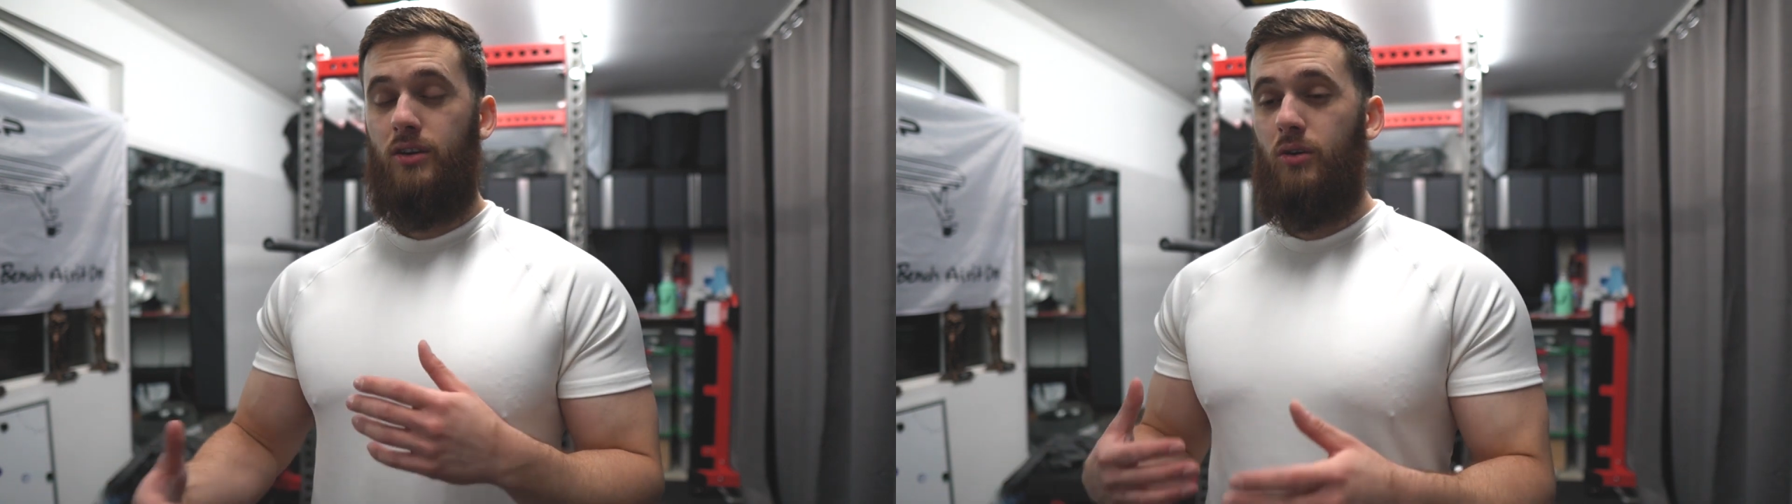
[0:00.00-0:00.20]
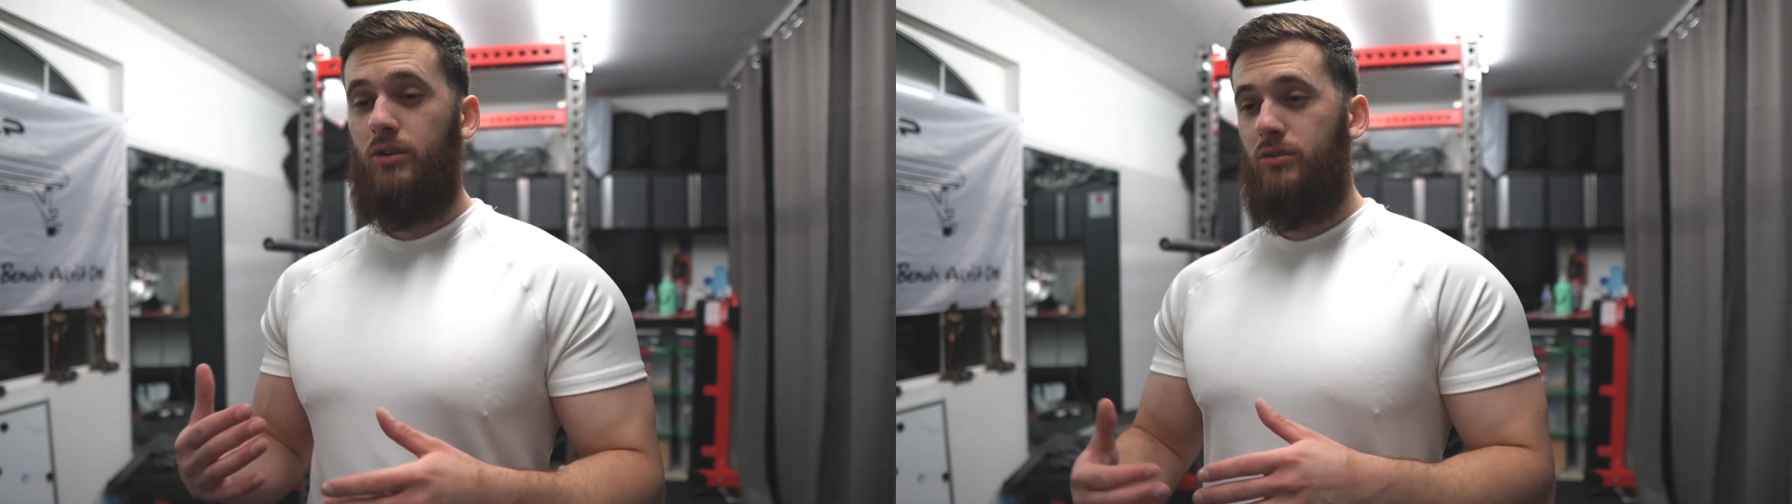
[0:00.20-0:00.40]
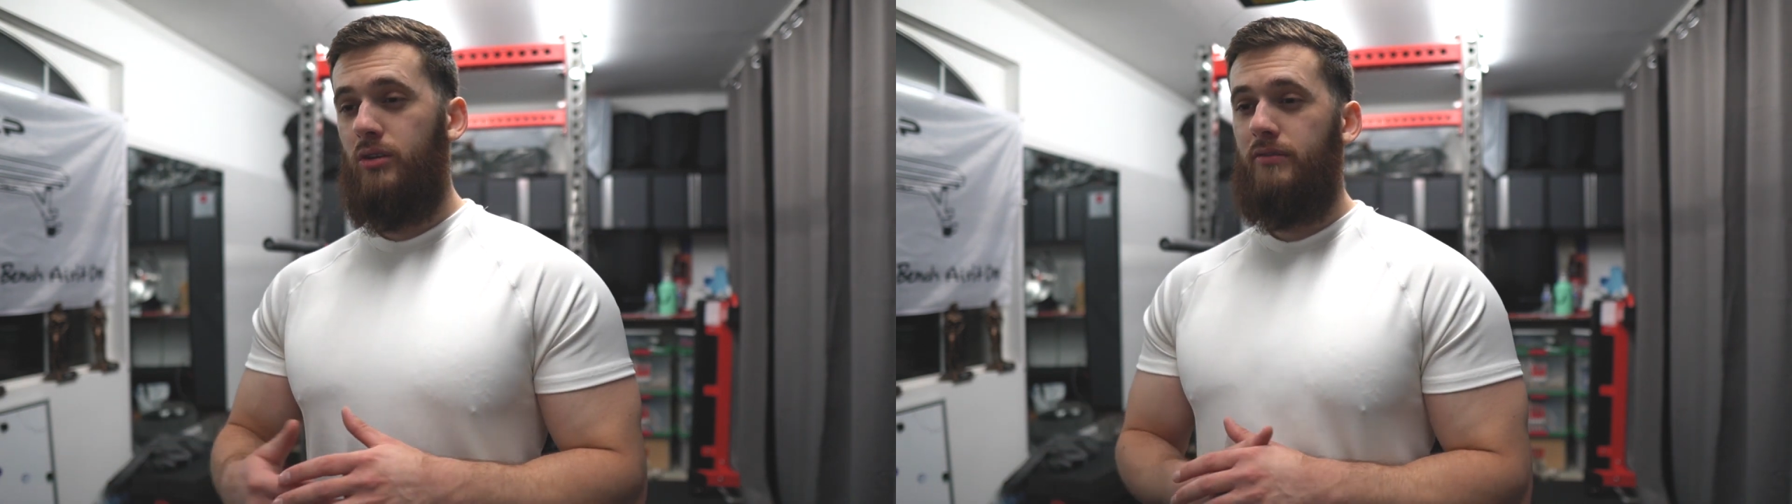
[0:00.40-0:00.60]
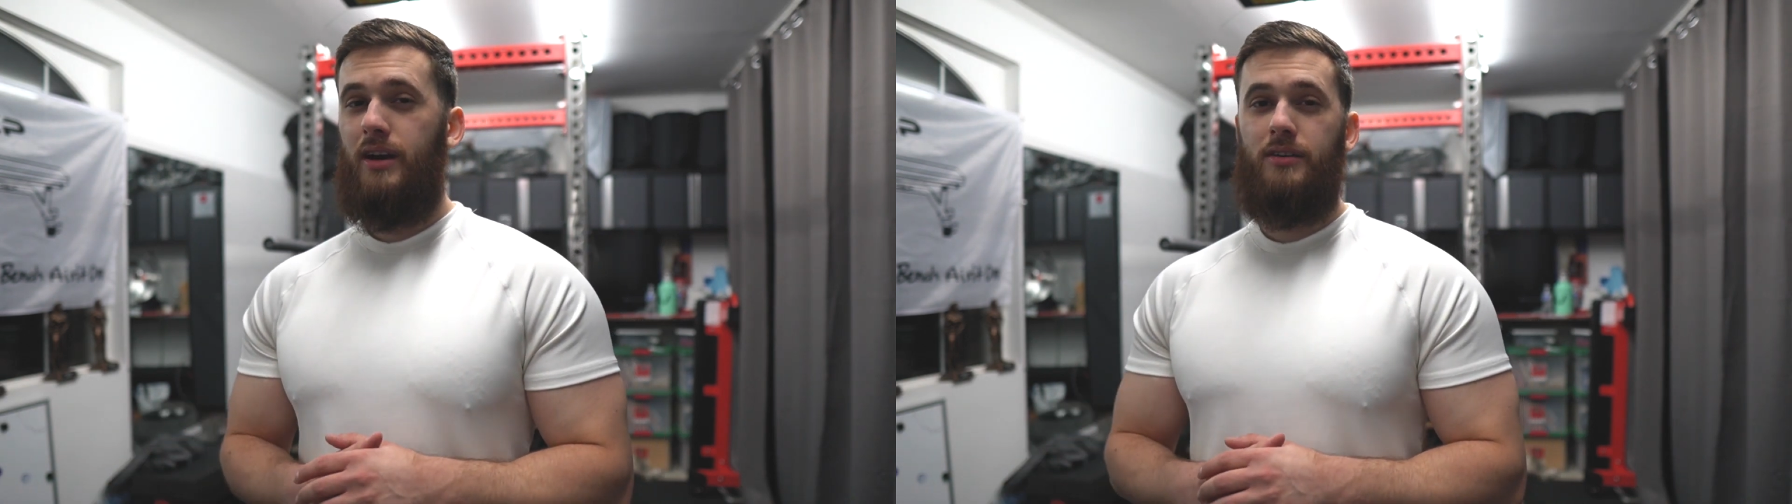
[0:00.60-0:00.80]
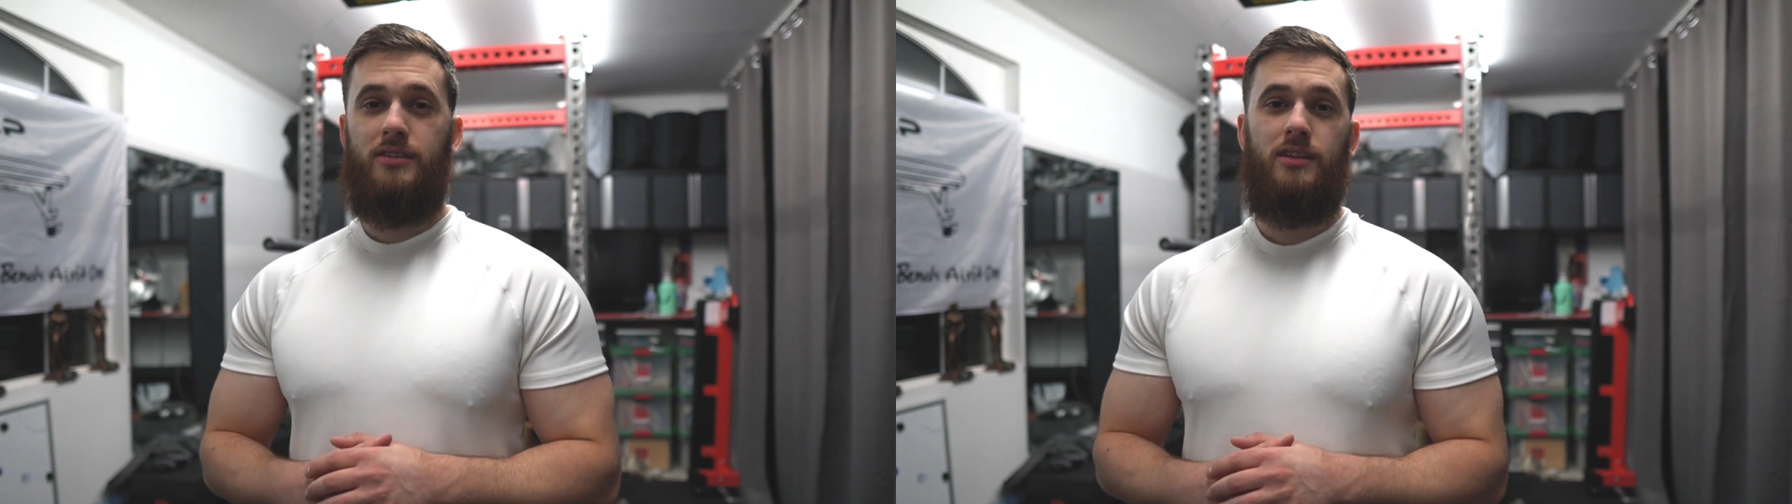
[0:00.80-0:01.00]
the whole
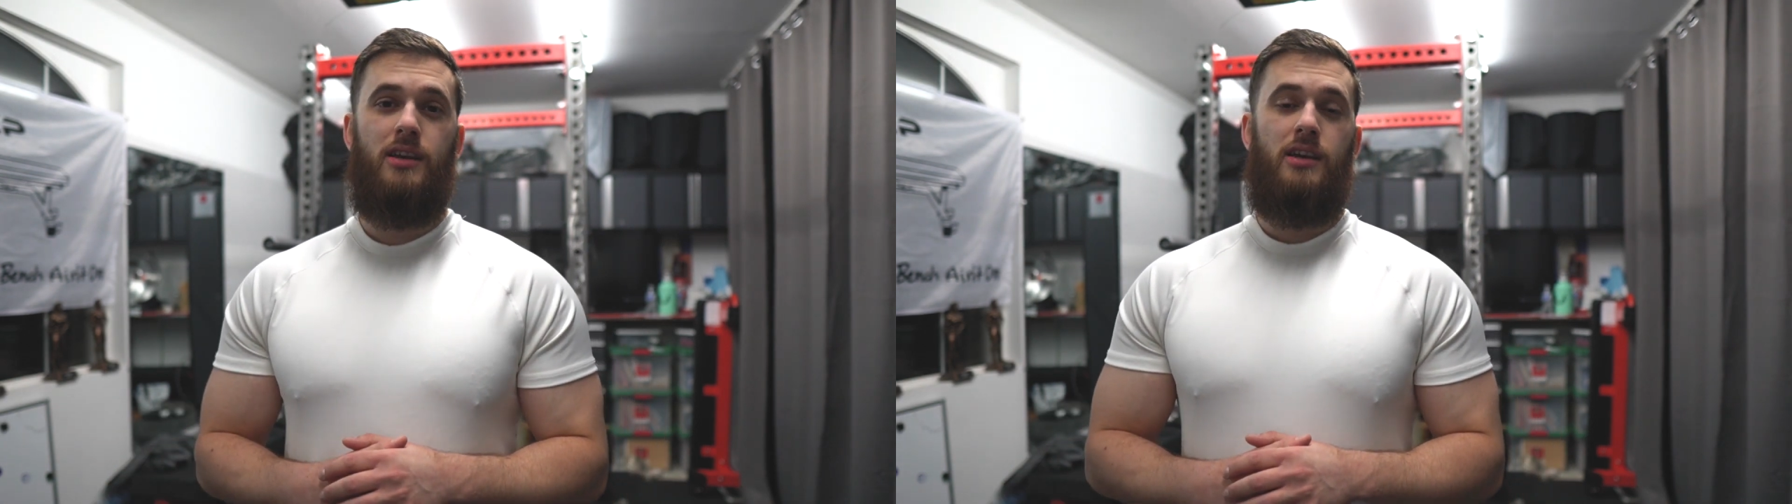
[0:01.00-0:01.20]
coronavirus